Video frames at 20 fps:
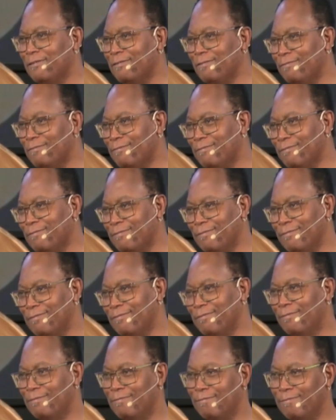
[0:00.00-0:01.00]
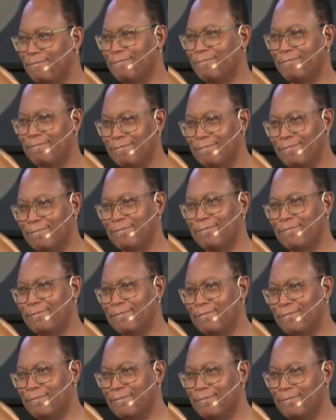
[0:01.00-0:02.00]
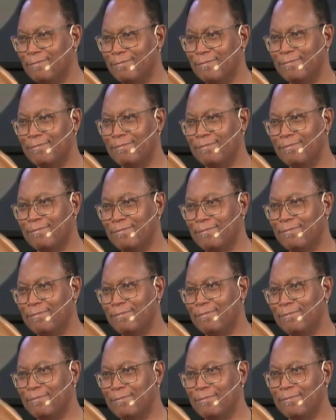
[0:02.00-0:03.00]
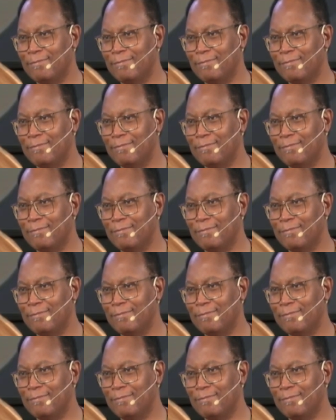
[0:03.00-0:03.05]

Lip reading: No one is speaking in this clip.